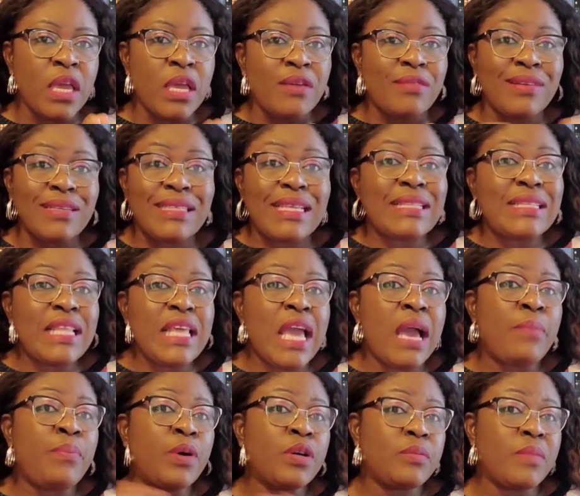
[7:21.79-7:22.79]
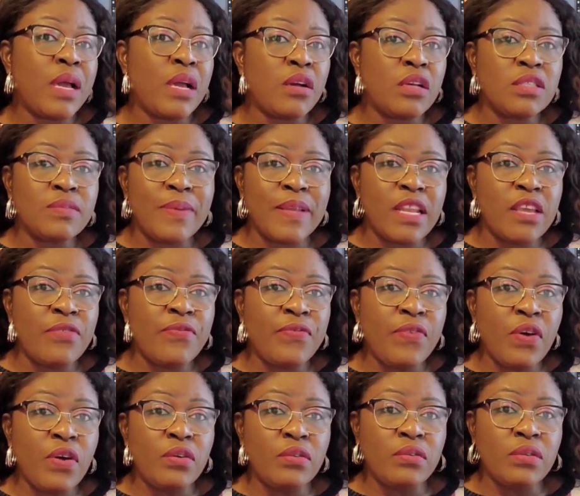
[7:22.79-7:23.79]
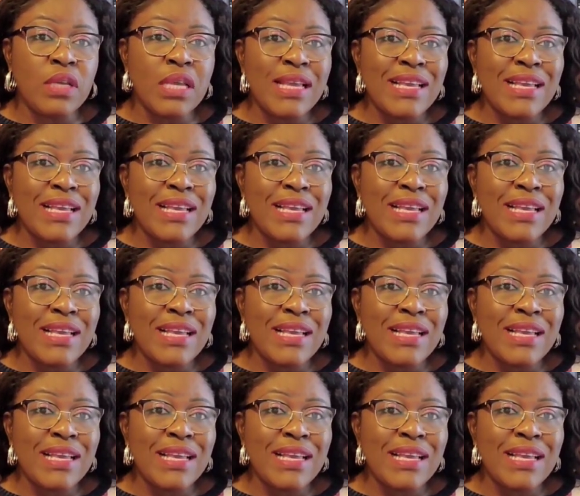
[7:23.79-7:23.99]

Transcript: Recently, I bought my husband a phone.